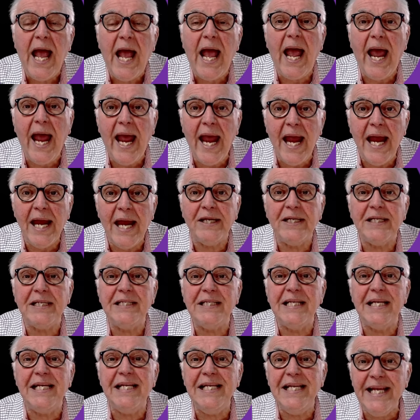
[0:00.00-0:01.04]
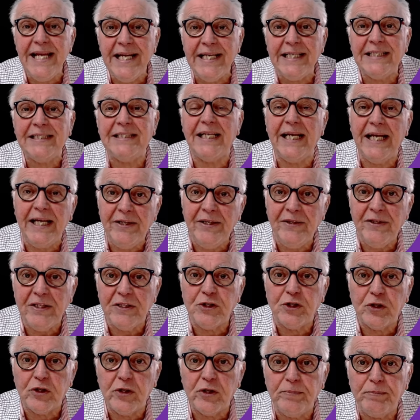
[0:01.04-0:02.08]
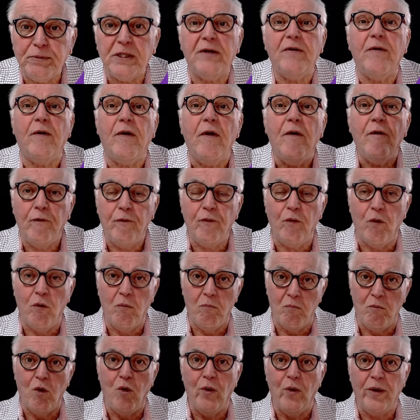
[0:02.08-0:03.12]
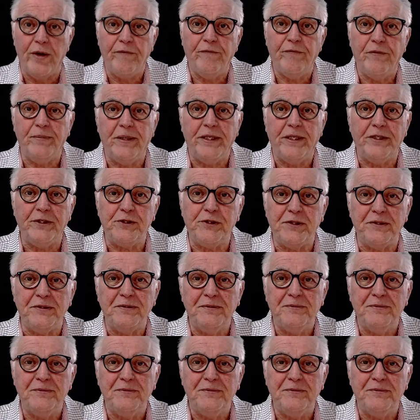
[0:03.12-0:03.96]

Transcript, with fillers: and the links in the description for more information.